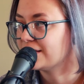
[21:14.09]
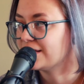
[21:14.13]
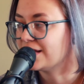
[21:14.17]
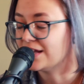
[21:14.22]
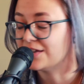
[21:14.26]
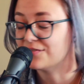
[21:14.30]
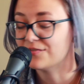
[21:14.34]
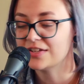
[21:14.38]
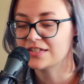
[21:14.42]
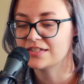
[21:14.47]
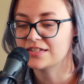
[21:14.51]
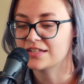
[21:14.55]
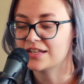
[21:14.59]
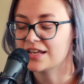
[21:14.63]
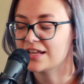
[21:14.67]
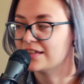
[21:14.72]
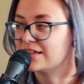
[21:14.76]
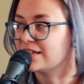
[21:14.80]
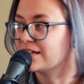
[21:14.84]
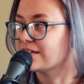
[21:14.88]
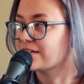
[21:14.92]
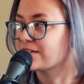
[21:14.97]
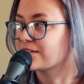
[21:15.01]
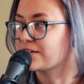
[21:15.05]
investigate
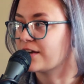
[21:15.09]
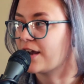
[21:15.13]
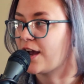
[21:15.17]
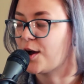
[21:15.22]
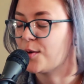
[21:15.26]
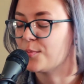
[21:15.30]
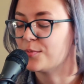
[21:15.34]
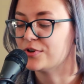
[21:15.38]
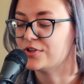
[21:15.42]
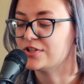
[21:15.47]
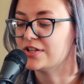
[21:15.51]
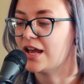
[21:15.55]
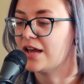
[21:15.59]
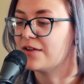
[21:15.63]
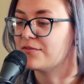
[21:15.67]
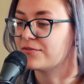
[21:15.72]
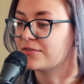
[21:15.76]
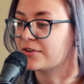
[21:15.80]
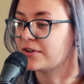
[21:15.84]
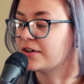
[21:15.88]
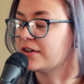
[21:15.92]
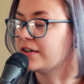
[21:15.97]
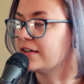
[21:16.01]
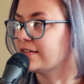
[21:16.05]
this, or how much
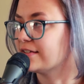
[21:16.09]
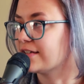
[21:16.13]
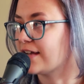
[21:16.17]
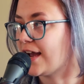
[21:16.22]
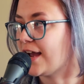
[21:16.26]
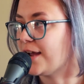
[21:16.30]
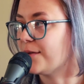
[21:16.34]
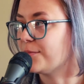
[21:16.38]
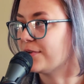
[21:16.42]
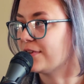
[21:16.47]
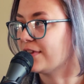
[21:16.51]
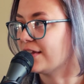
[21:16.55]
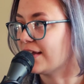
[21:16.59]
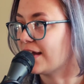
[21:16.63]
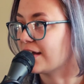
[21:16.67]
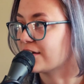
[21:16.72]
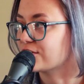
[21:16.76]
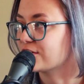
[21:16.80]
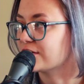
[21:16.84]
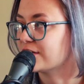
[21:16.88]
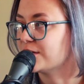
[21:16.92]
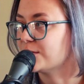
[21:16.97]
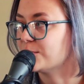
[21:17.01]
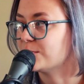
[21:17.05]
effort and time are they
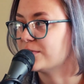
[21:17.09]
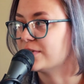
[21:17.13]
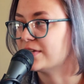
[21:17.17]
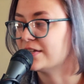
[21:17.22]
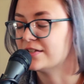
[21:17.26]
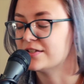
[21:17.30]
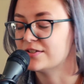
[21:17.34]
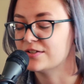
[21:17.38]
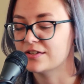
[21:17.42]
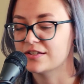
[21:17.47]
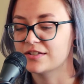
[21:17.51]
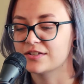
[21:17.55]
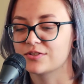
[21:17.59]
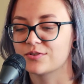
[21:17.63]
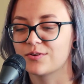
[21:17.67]
actually going to put into this?